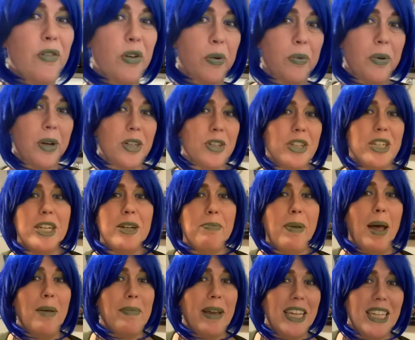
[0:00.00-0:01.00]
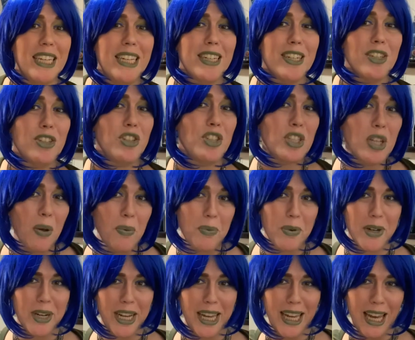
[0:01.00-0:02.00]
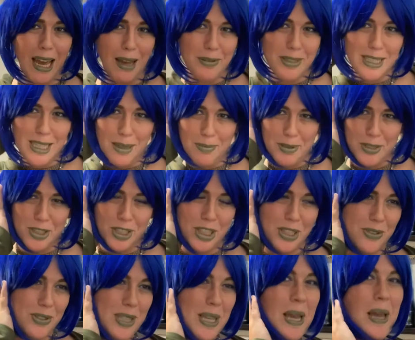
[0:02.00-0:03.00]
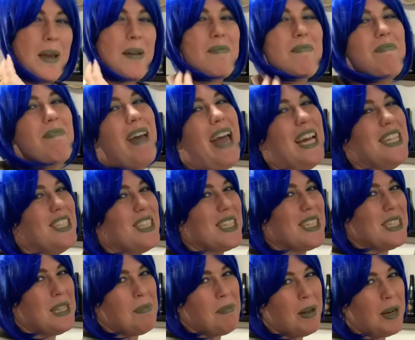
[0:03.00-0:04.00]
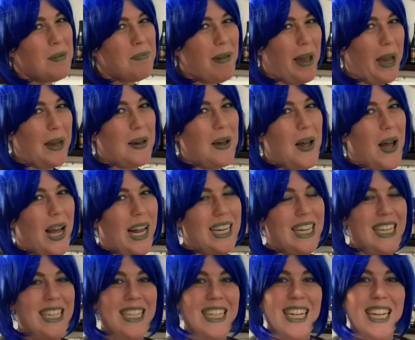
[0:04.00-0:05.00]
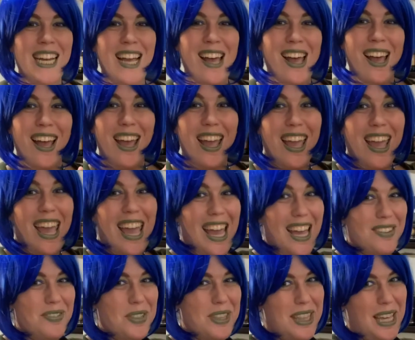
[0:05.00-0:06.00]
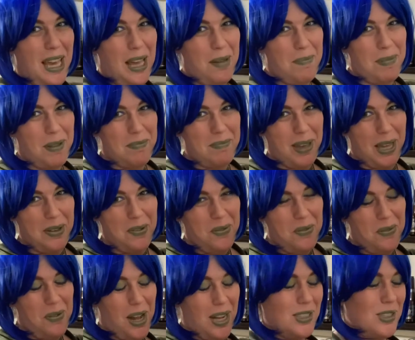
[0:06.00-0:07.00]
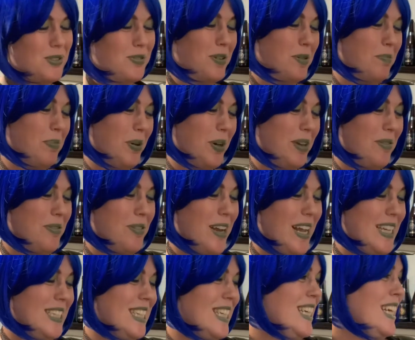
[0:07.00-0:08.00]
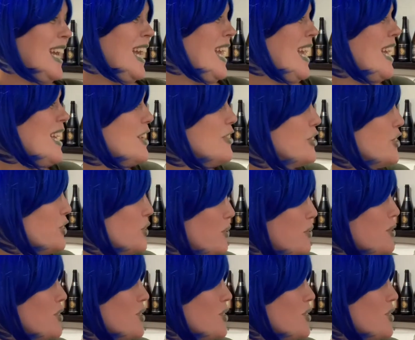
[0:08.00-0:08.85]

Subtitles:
you're wondering about my ear, don't worry. I was able to use magic to put it back on. And with the help of my wonderful boyfriend, introduce